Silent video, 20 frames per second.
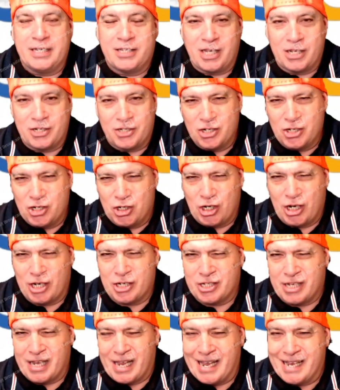it doesn't
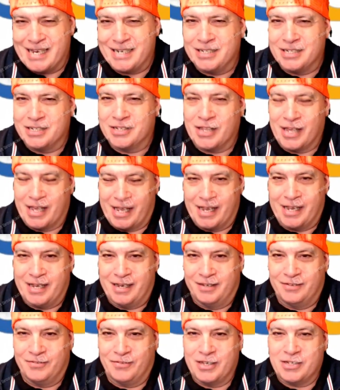just end
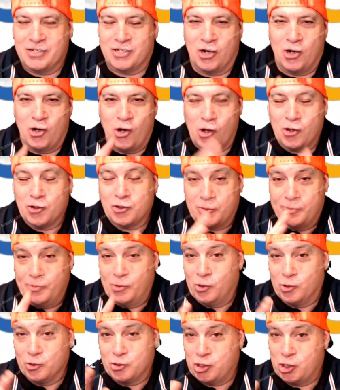there. There's lots
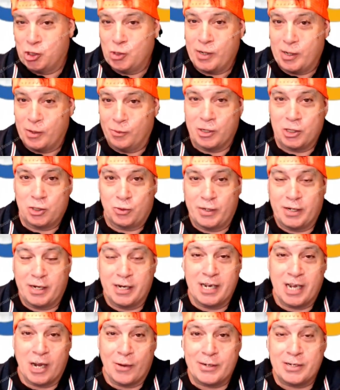more to it which we
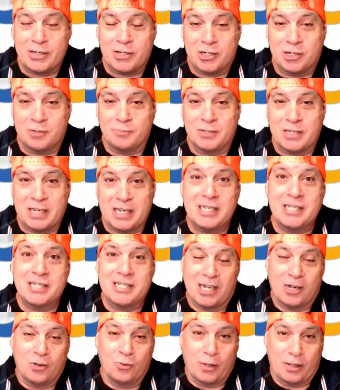can go into some
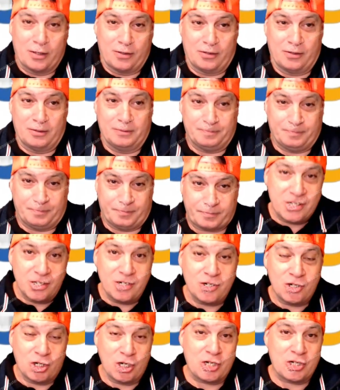detail with. It
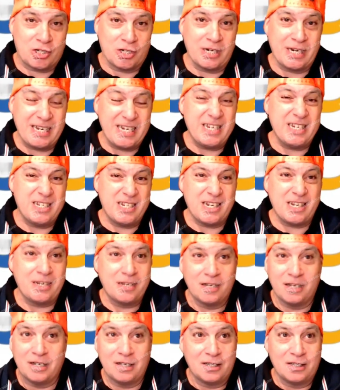isn't just an
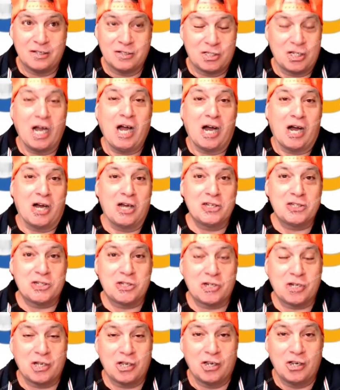easy
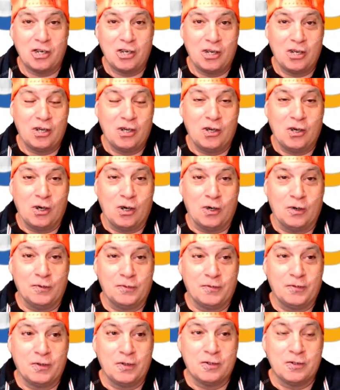task
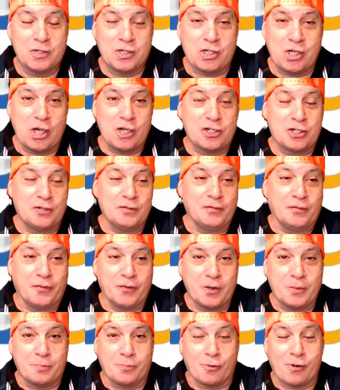of searching
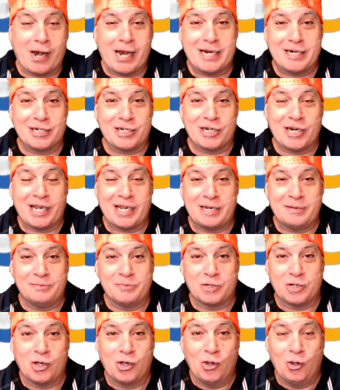for your brand
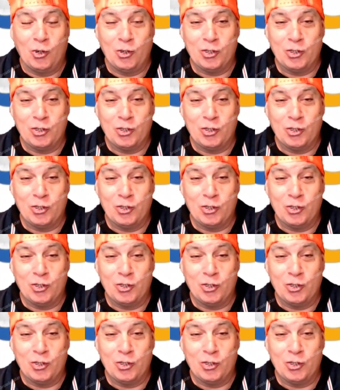named